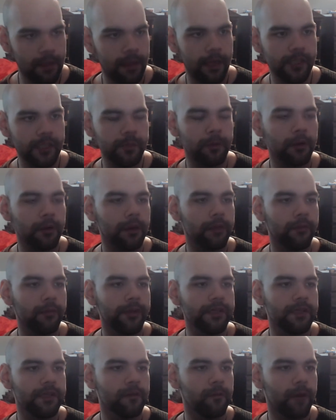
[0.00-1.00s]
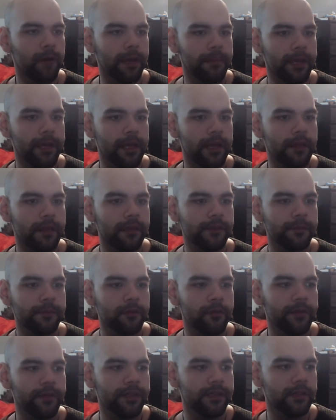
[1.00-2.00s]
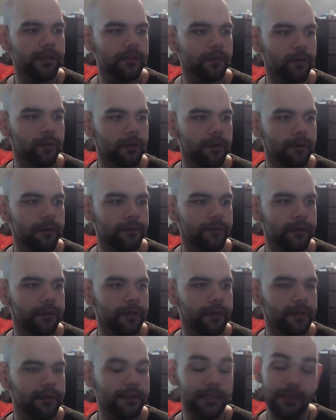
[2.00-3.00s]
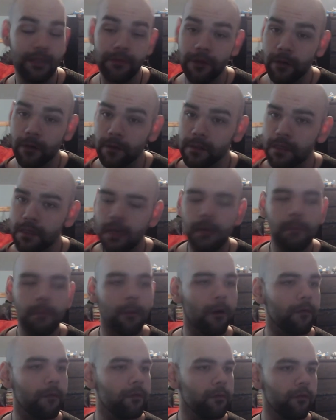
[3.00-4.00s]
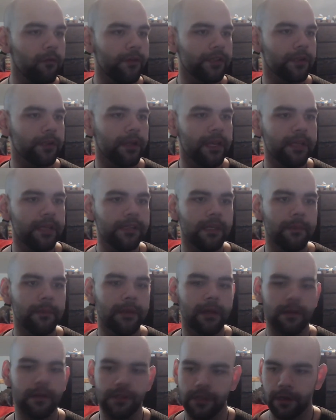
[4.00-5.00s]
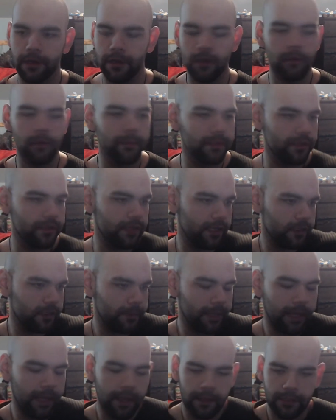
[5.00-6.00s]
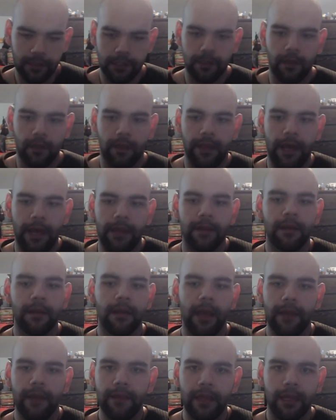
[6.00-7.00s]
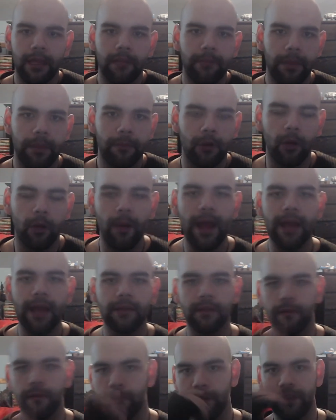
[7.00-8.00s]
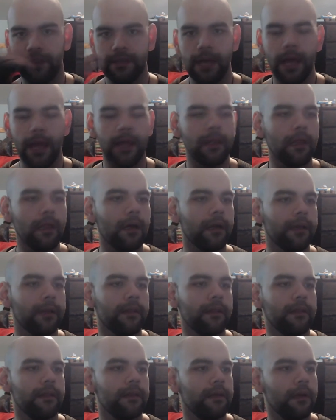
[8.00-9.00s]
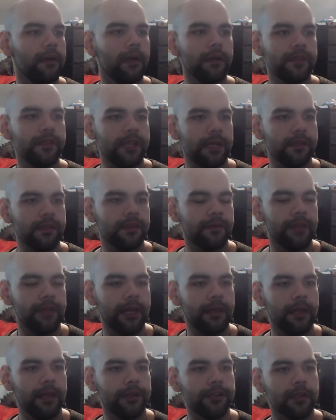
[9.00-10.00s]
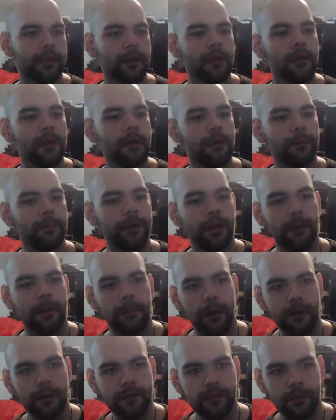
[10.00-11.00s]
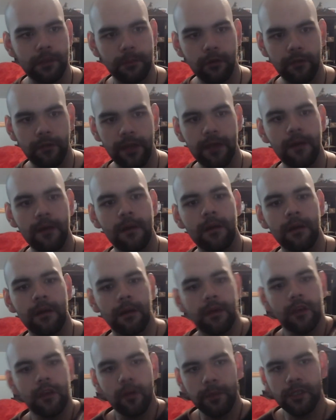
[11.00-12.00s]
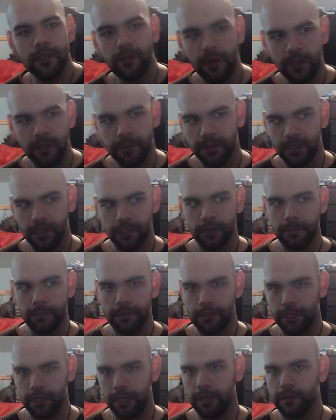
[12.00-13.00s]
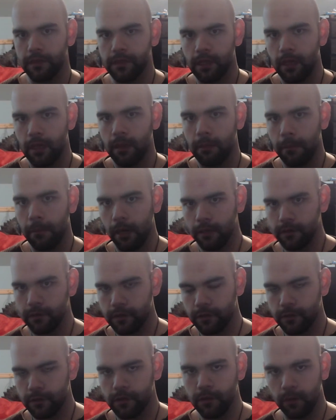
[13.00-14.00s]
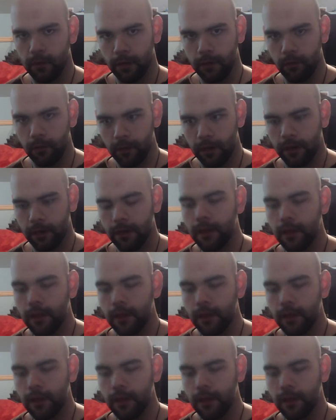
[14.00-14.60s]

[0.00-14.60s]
It's part of the reason why making these movies is sort of difficult. Marvel movies are easy because they're humans, they speak English and all that, and they can be proactive with dialogue and uh, scenes of that nature. But in a monster movie, humans are exposition machines, monsters do all the work.